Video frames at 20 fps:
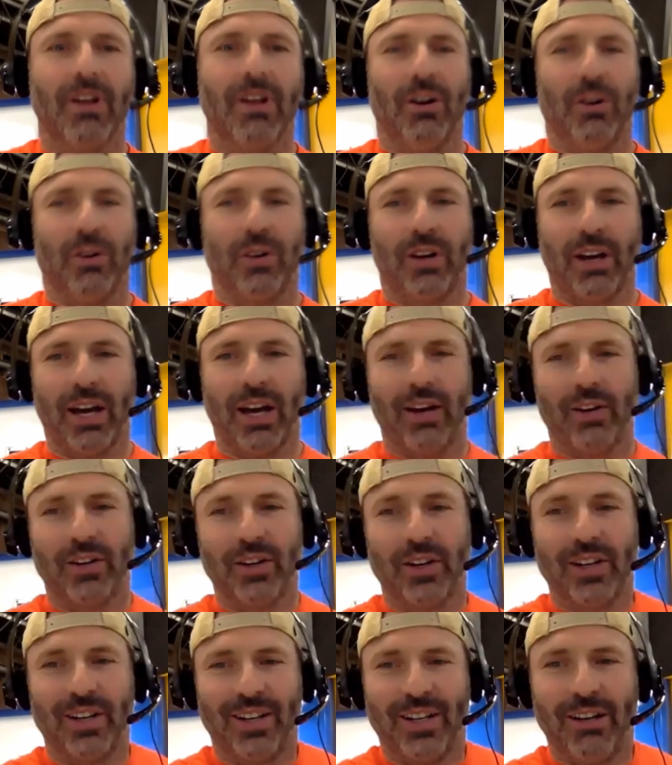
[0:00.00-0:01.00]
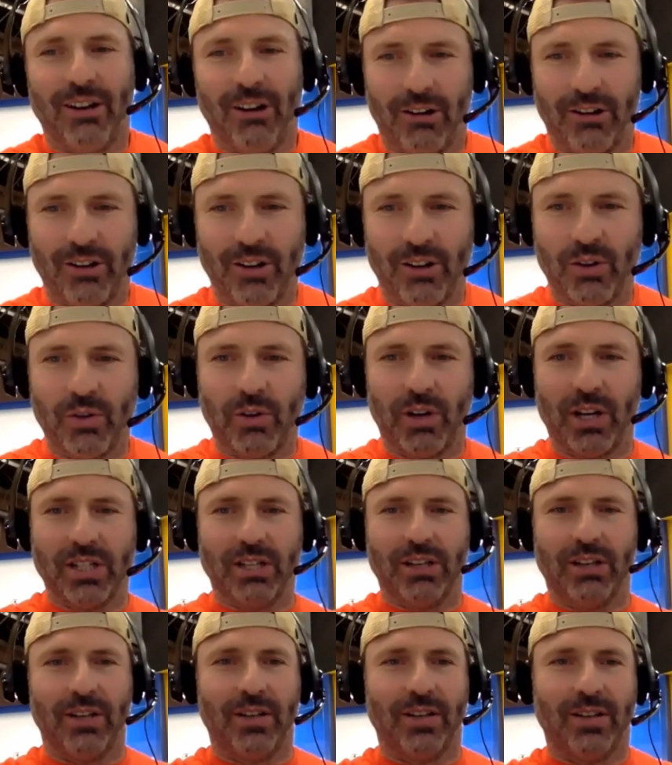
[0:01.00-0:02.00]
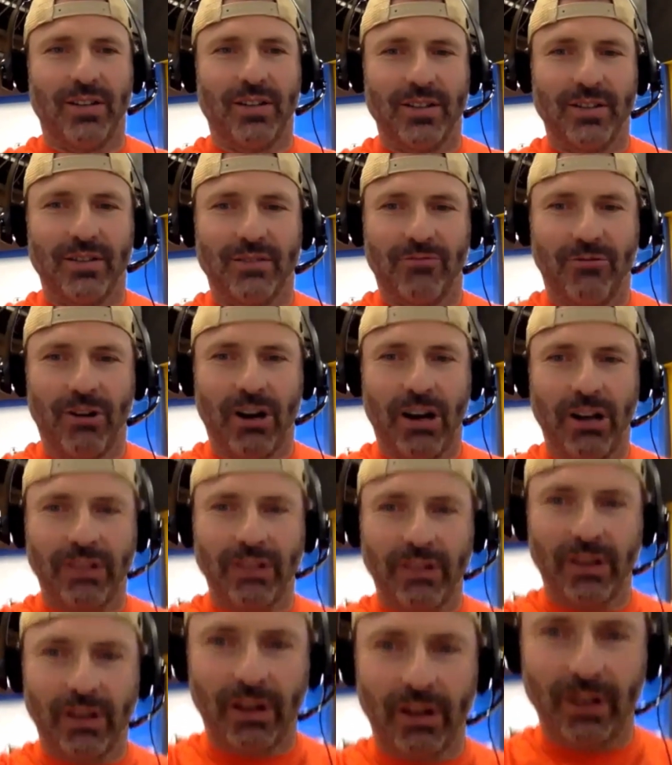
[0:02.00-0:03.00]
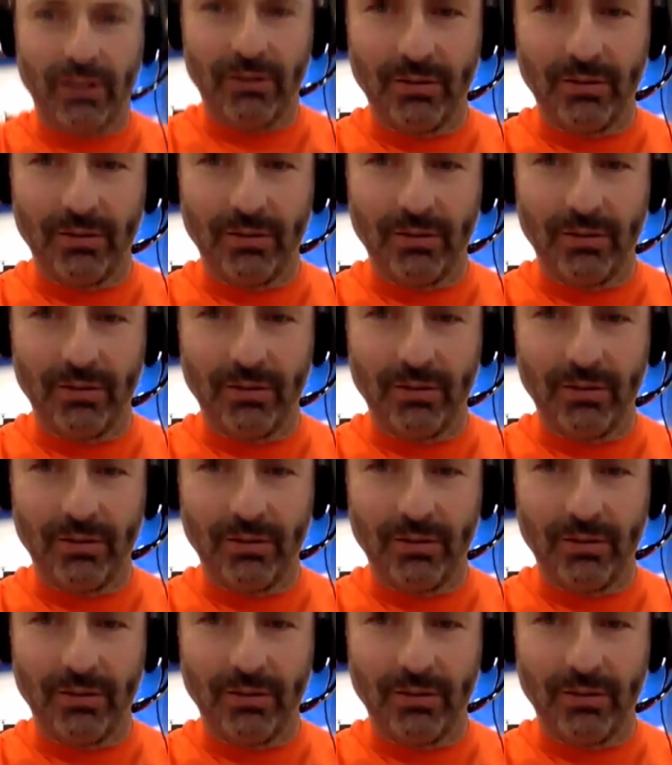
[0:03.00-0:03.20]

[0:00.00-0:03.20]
Okay, good question. Right there.